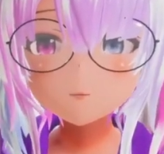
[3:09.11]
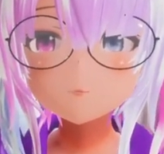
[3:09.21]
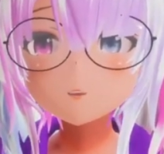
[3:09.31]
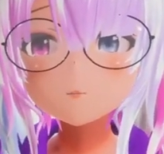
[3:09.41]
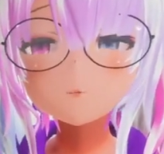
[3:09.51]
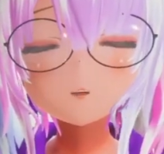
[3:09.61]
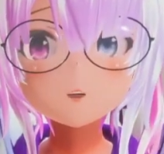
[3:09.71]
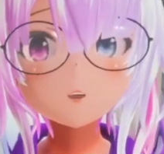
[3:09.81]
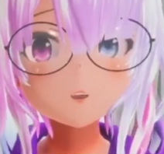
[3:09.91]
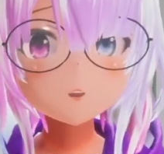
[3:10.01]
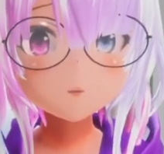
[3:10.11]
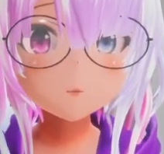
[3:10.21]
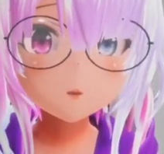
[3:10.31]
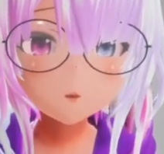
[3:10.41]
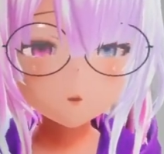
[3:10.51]
of the mesh of
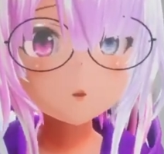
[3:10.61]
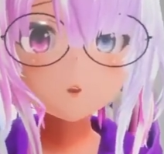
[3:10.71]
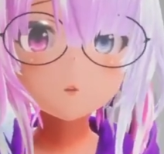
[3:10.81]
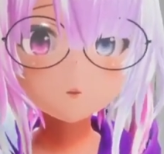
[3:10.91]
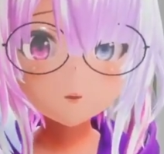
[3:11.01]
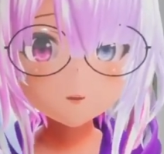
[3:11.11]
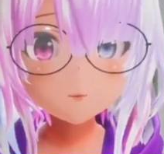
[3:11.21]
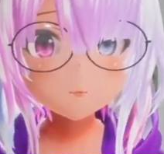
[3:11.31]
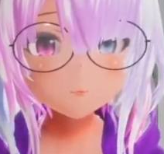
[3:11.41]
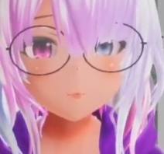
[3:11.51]
the original body.